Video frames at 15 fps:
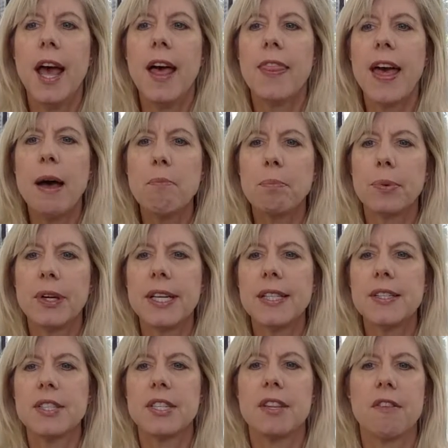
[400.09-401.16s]
that
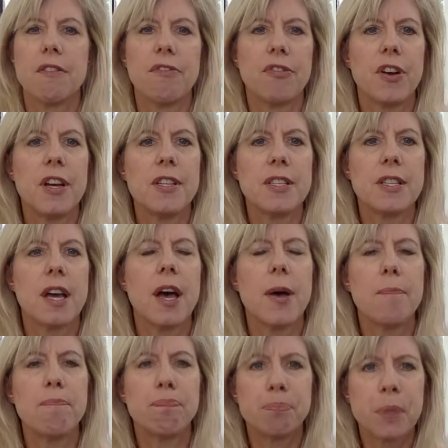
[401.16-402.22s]
brings to the front
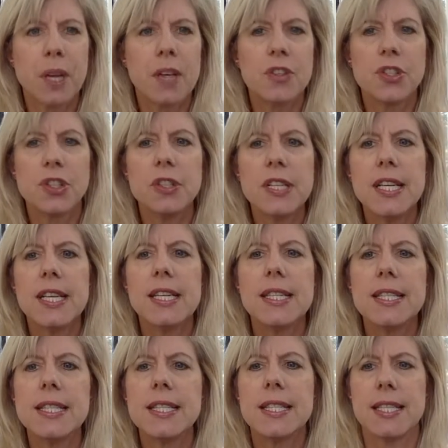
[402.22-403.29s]
certain
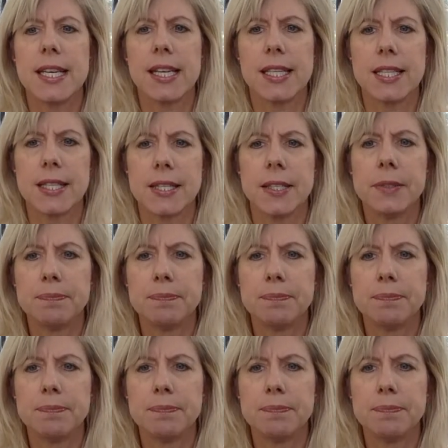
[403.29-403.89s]
instincts.